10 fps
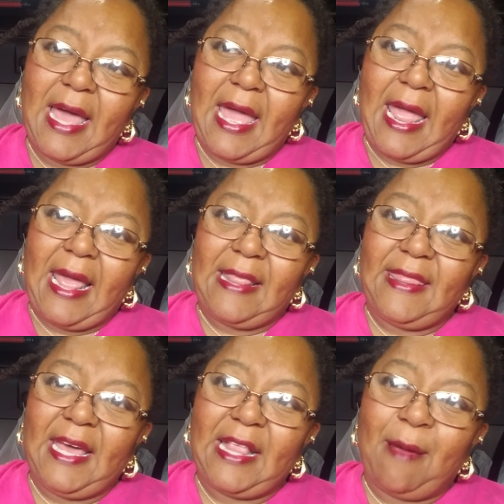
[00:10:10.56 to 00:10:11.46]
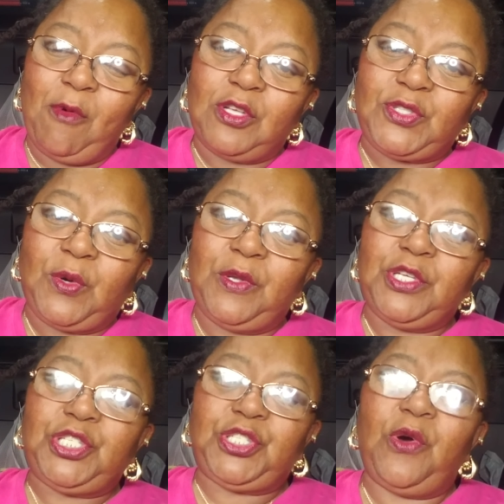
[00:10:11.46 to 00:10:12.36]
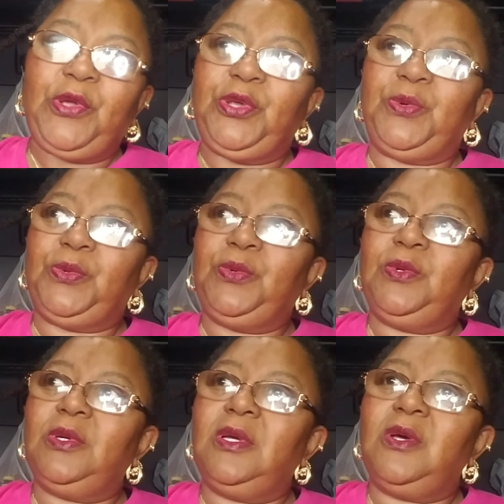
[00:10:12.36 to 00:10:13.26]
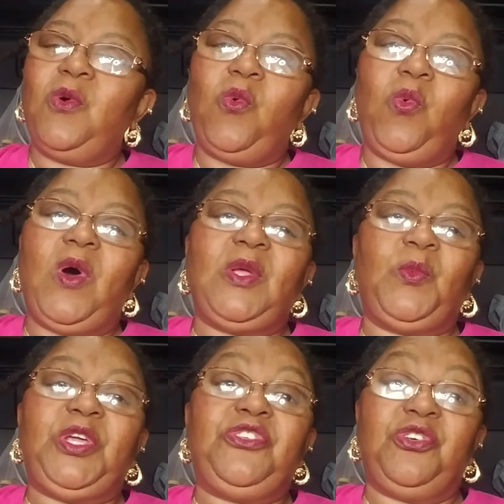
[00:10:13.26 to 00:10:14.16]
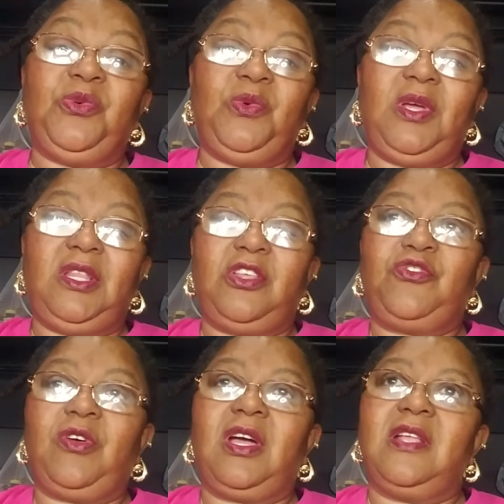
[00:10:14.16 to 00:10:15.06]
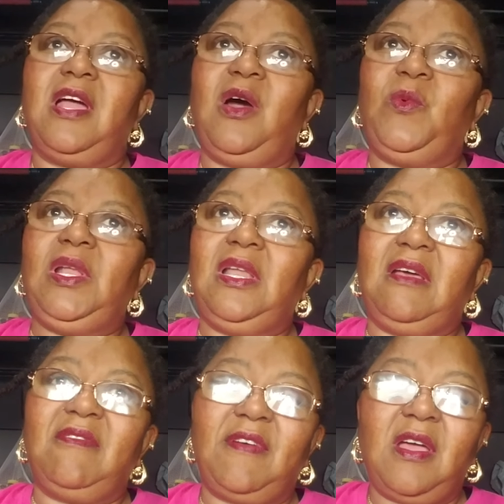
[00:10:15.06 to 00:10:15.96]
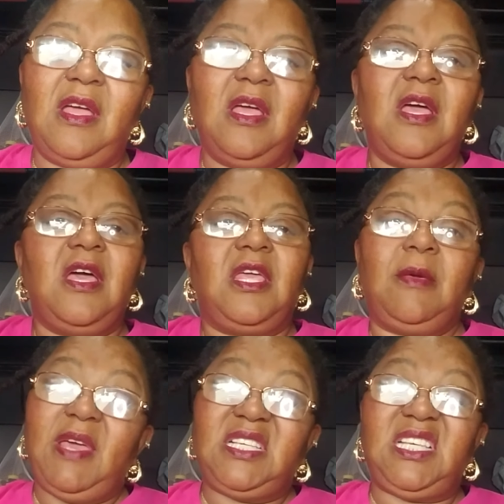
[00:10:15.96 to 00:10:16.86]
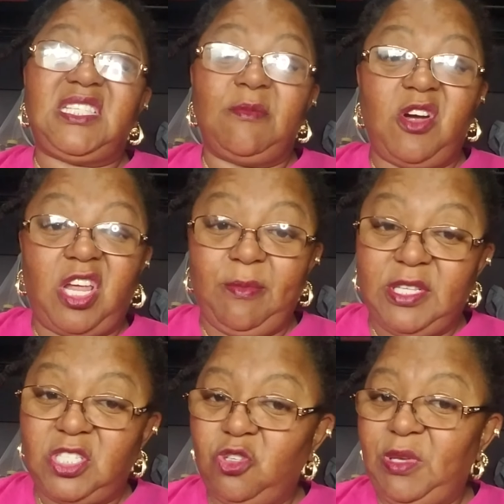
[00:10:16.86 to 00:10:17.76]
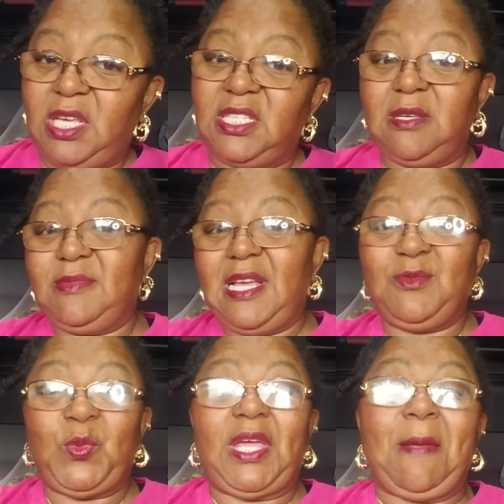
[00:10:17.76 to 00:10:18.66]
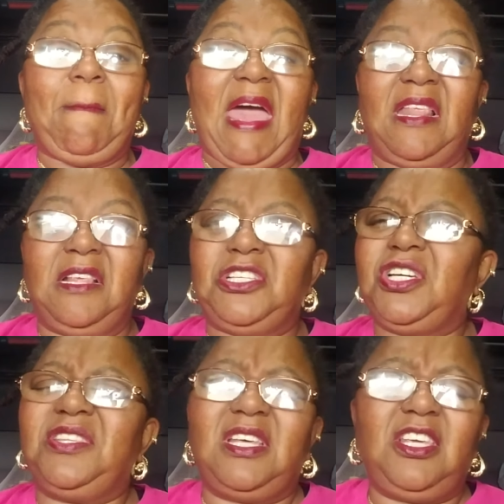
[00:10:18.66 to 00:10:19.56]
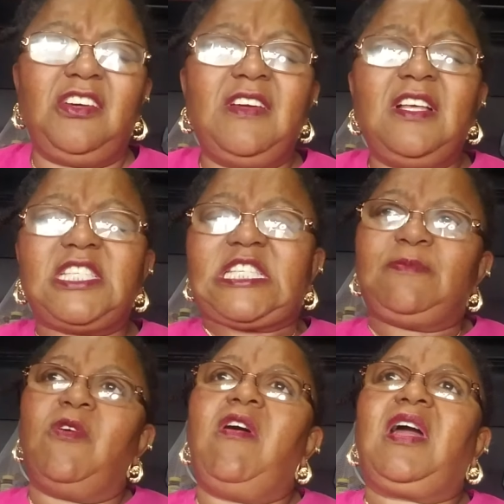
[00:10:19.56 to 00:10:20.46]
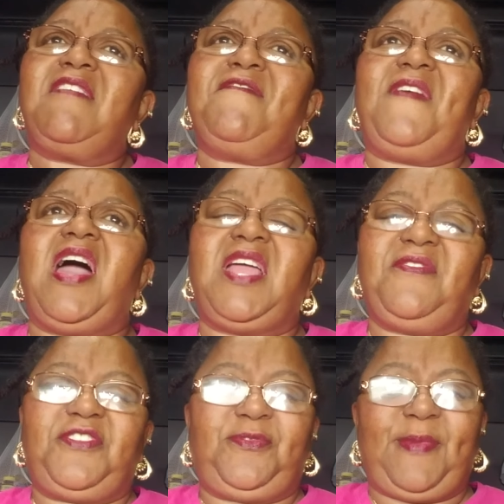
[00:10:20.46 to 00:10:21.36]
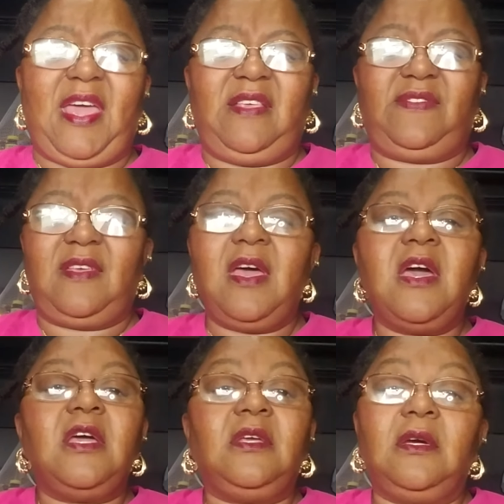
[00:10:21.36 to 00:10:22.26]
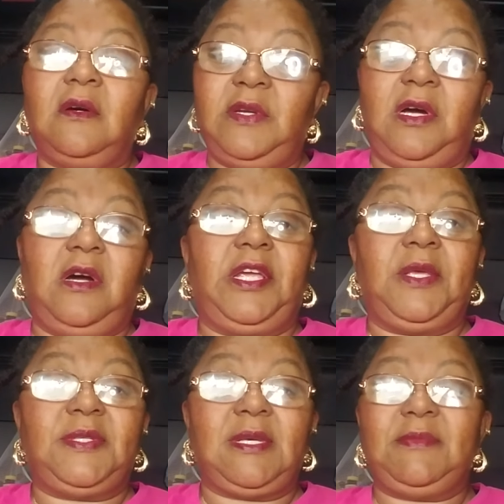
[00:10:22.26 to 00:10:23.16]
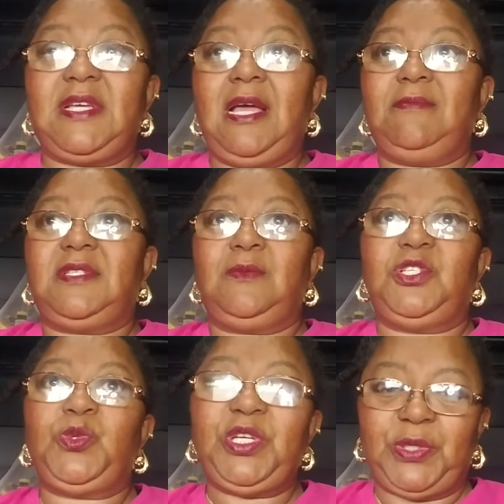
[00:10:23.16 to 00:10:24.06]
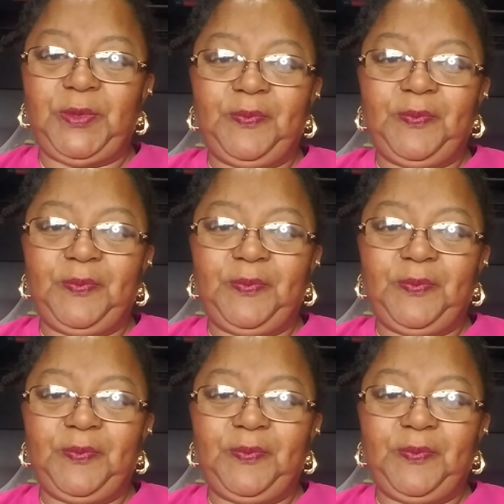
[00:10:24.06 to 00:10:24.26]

and then I'm also going to show you what we do in the truck and how we live. You may see some arguments too, because sometimes we get mad at each other. You're in a small confined space. You're going to argue sometimes, which we do.